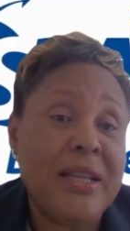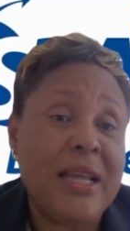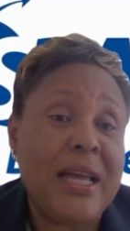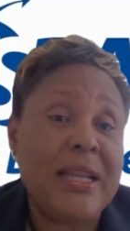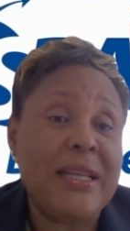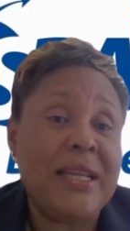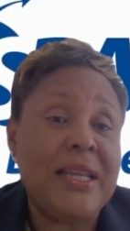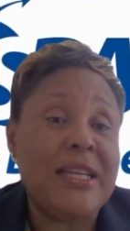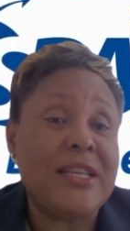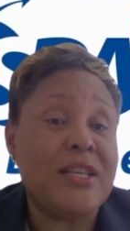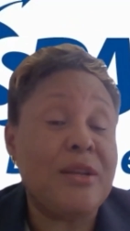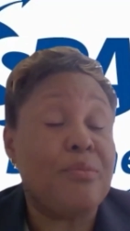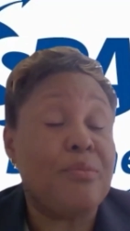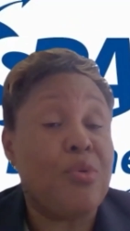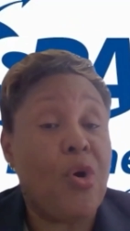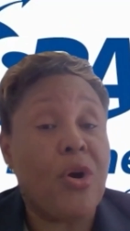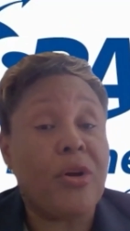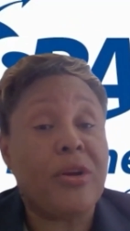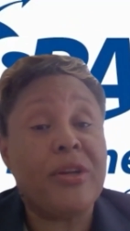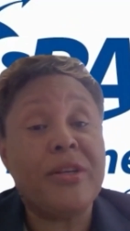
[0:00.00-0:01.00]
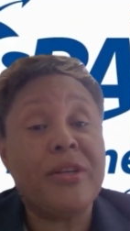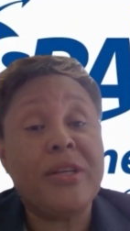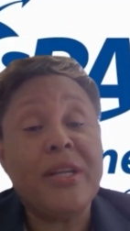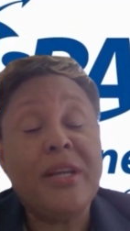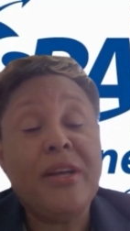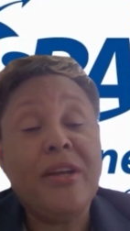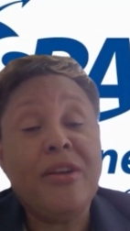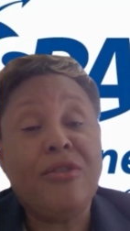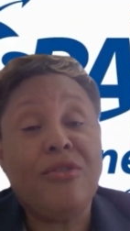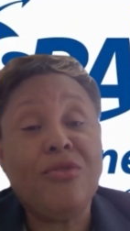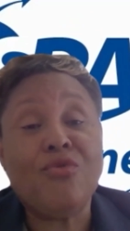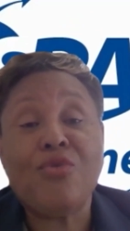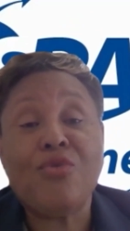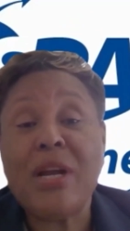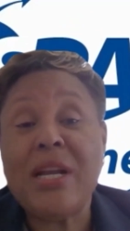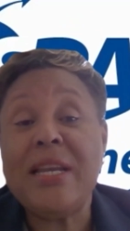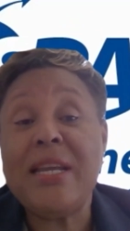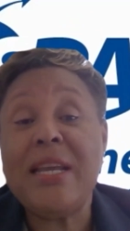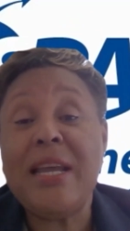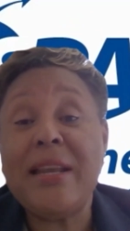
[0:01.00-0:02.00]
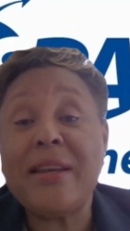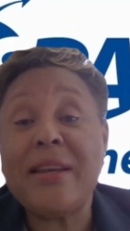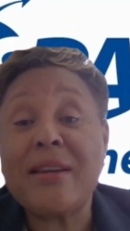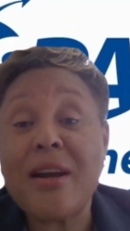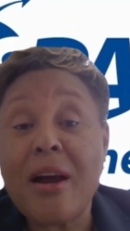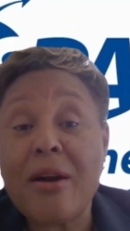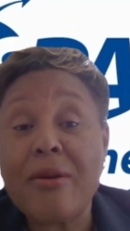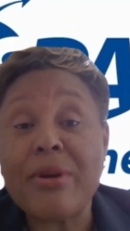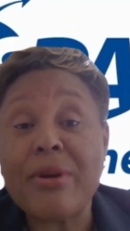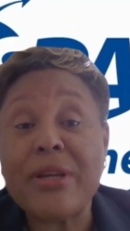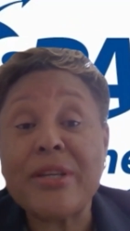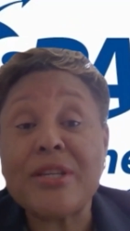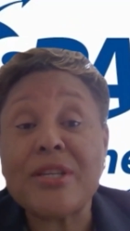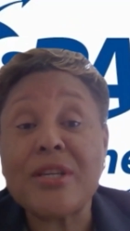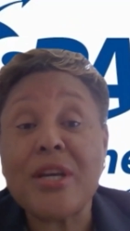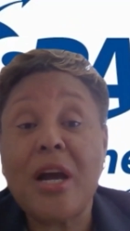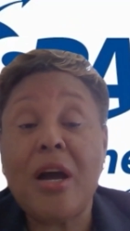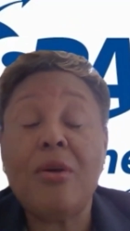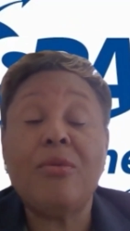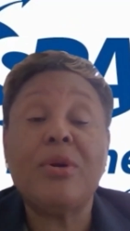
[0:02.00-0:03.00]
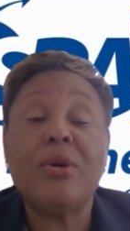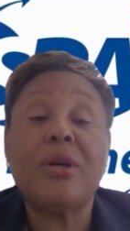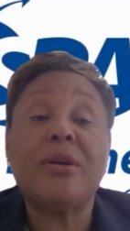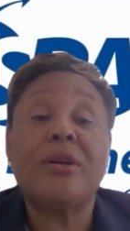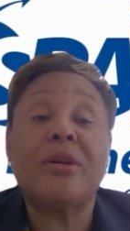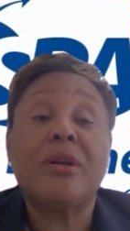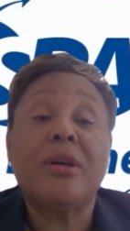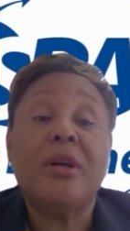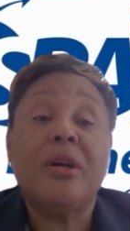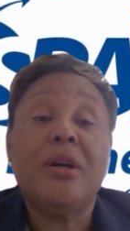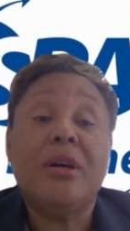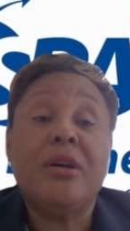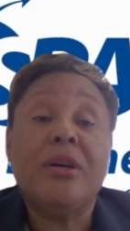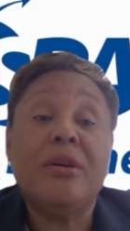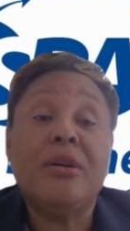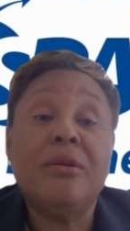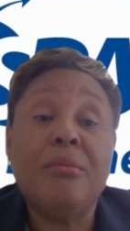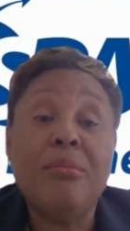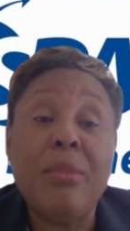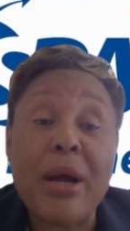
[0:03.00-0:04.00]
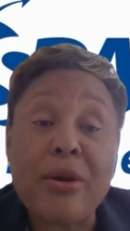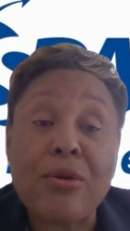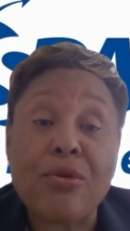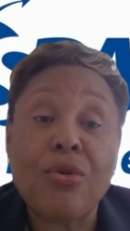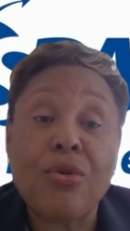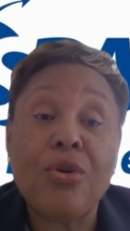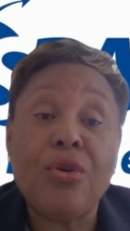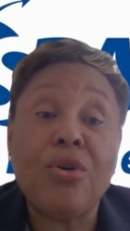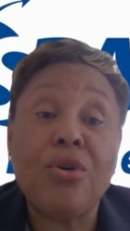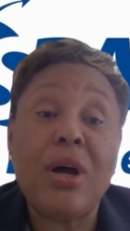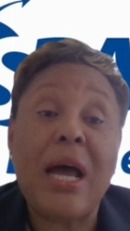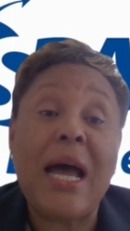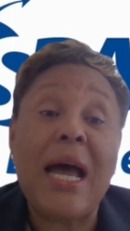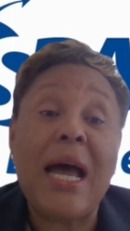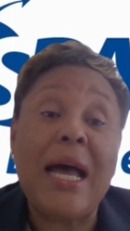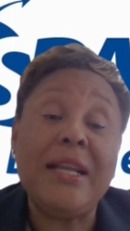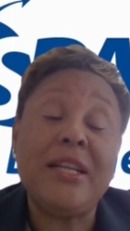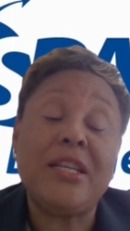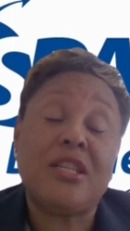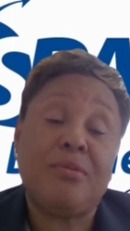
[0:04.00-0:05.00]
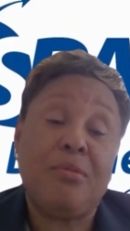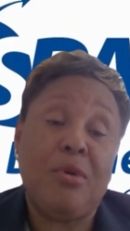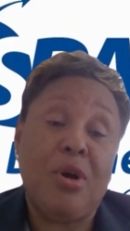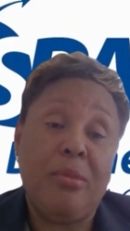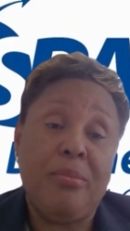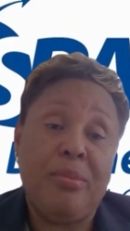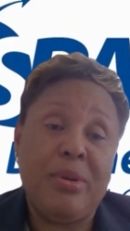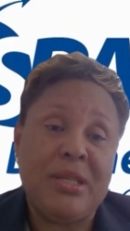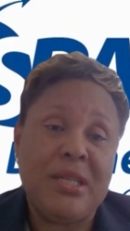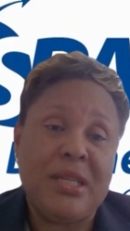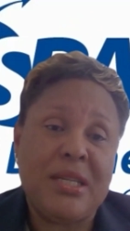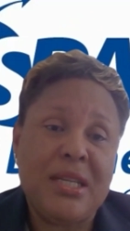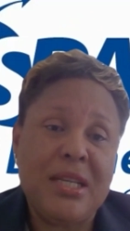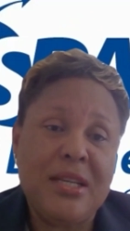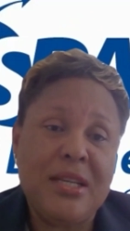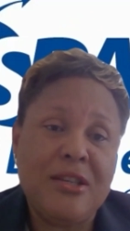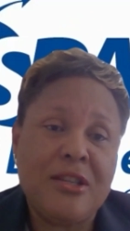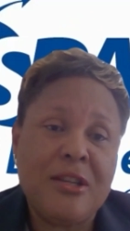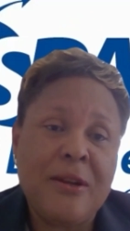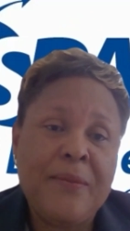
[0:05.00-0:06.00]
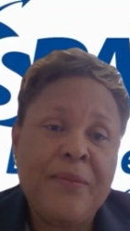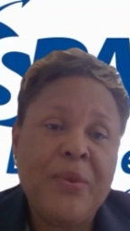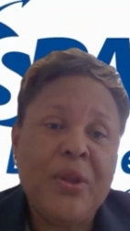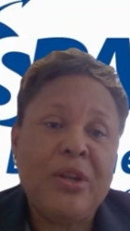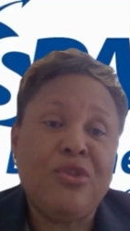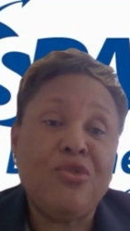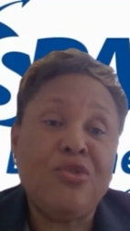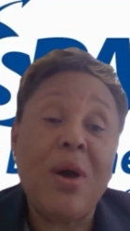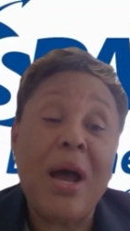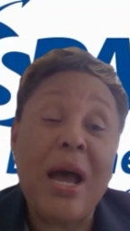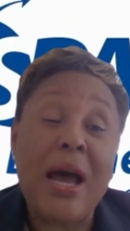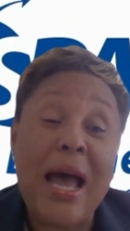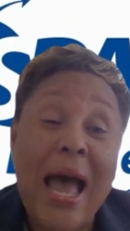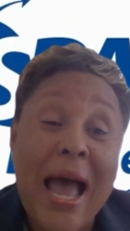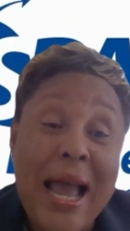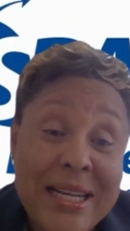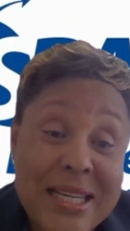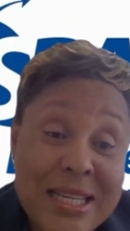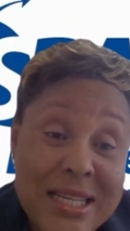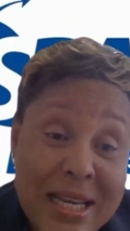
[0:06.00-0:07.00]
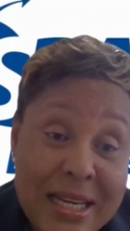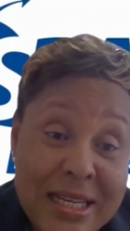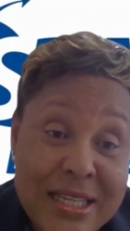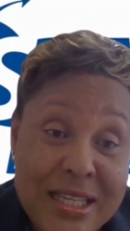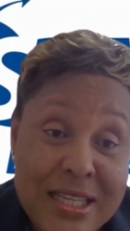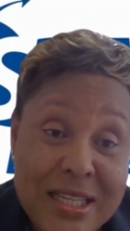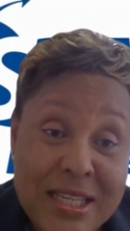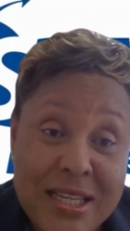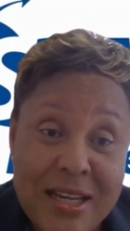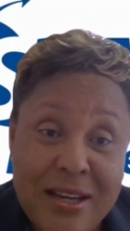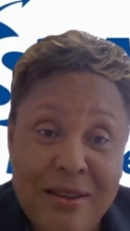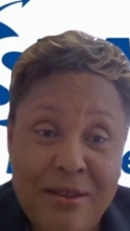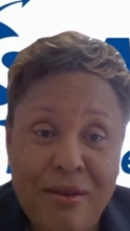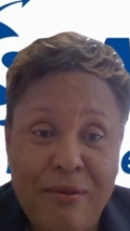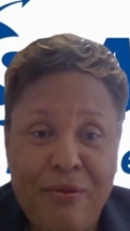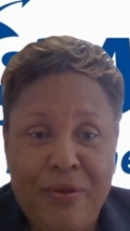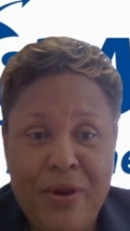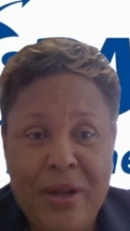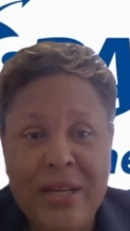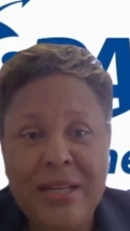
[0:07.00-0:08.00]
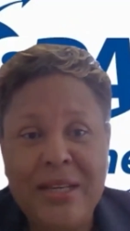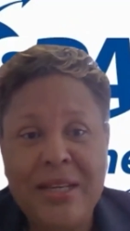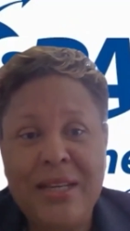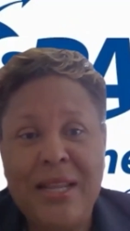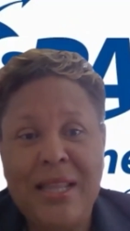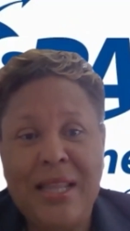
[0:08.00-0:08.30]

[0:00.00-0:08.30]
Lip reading: that it's important to really encourage our micro and small businesses to access the fund